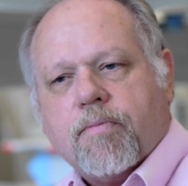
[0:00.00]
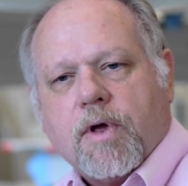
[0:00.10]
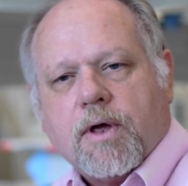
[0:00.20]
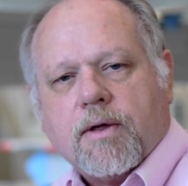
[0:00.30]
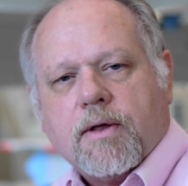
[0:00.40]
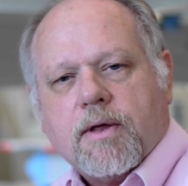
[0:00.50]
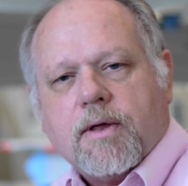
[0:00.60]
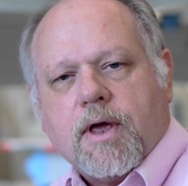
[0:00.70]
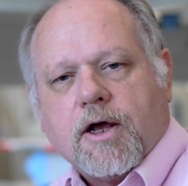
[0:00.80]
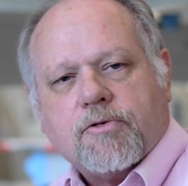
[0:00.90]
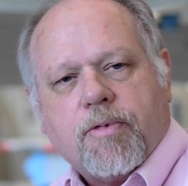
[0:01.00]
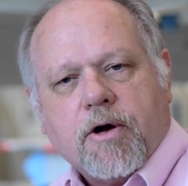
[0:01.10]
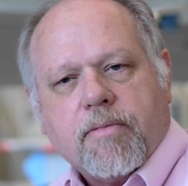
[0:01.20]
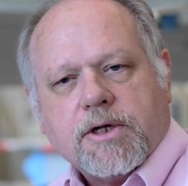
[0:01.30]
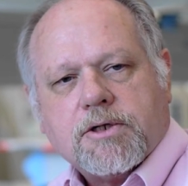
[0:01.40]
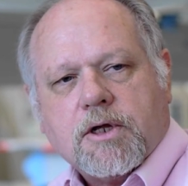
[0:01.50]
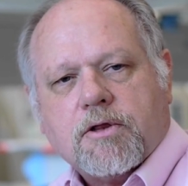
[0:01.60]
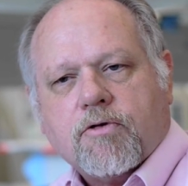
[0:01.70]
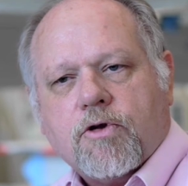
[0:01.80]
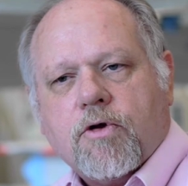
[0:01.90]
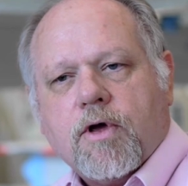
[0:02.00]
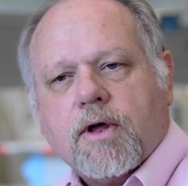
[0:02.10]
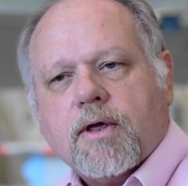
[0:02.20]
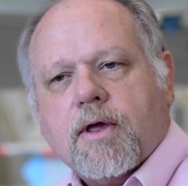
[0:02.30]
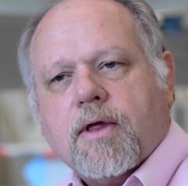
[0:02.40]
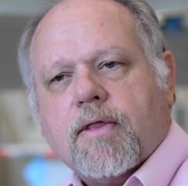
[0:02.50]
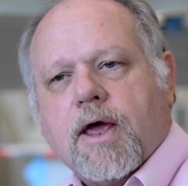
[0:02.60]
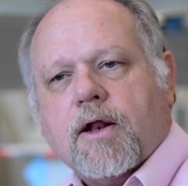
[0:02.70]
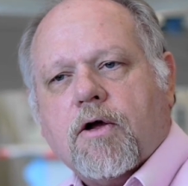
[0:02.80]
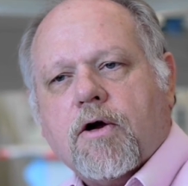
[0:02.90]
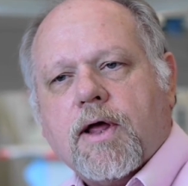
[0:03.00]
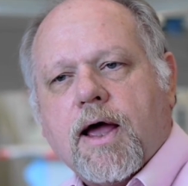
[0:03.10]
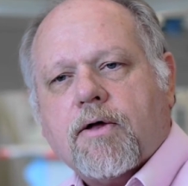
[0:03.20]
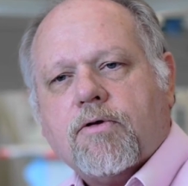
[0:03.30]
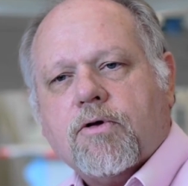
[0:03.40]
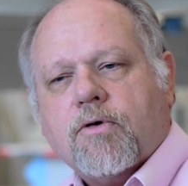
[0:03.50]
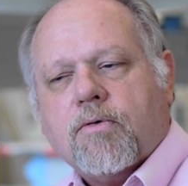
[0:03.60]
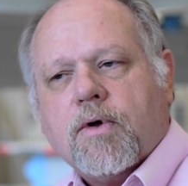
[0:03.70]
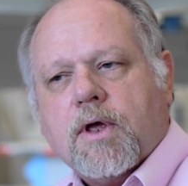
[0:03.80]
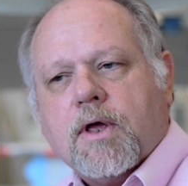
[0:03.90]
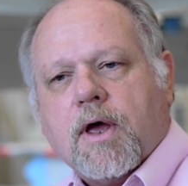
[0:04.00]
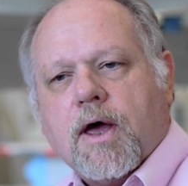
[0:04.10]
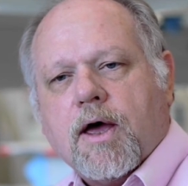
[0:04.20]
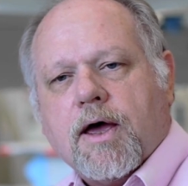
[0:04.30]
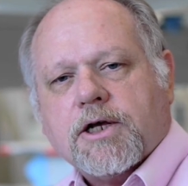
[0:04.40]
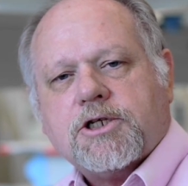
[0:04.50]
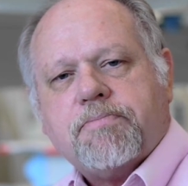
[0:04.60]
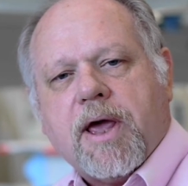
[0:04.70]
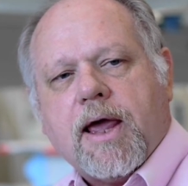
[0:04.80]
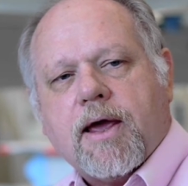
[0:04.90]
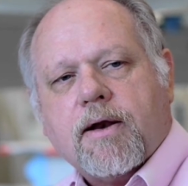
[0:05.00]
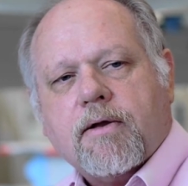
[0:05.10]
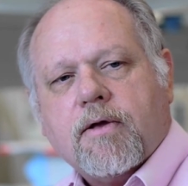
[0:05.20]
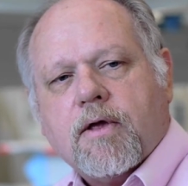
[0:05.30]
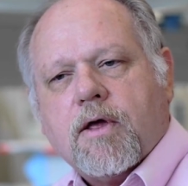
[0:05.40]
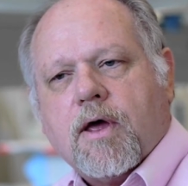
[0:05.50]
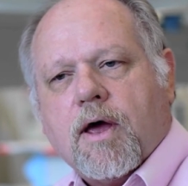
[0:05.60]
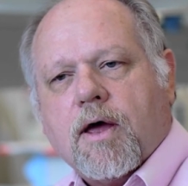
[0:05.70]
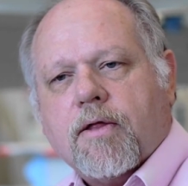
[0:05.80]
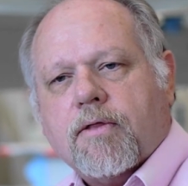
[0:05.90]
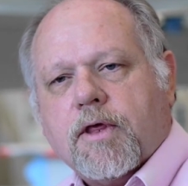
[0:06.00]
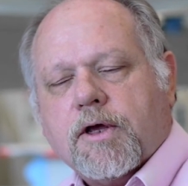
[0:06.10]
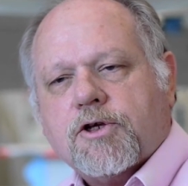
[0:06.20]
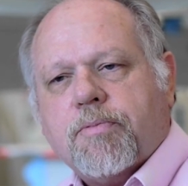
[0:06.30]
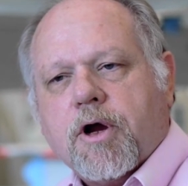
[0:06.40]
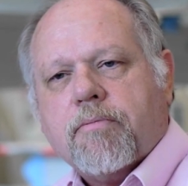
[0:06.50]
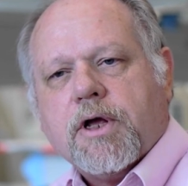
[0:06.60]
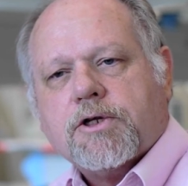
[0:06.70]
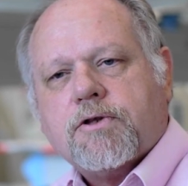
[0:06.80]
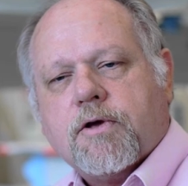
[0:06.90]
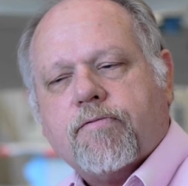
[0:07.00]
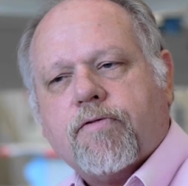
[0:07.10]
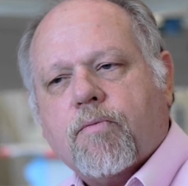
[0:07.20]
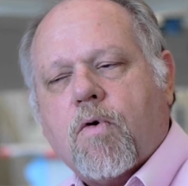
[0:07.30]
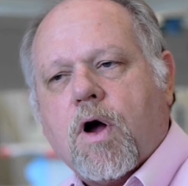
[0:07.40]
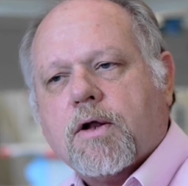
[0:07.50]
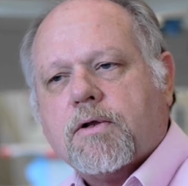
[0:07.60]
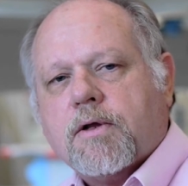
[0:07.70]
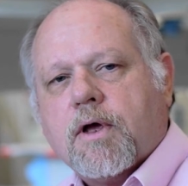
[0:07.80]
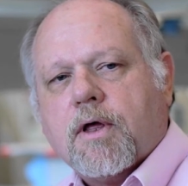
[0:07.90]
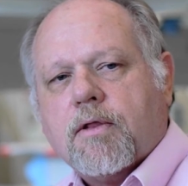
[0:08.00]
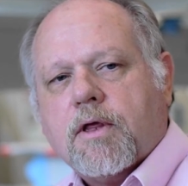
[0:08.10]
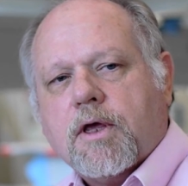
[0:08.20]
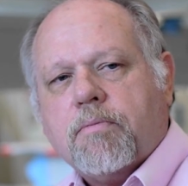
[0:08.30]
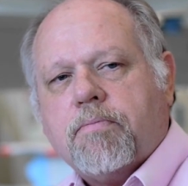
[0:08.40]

uh, experiments that they're doing. They learn how to expand uh, the experiments that, from what uh, the